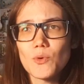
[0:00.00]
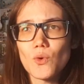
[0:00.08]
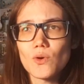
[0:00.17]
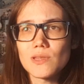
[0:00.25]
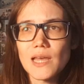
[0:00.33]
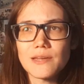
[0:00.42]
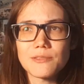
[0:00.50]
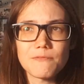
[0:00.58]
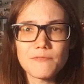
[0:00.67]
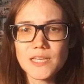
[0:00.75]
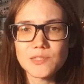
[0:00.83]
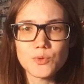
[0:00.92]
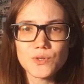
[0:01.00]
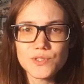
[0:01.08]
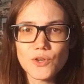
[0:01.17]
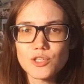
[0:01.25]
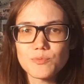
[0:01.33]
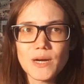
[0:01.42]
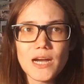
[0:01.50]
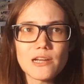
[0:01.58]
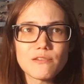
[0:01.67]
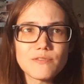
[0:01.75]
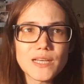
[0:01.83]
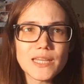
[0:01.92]
or like the Facebook search bar
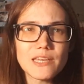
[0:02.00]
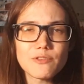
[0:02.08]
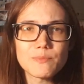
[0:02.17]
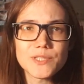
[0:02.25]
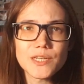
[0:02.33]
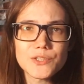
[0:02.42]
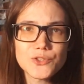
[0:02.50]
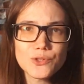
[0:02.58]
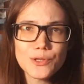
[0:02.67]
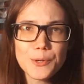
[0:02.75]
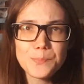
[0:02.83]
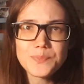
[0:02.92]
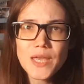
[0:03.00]
if I leave them sitting too long.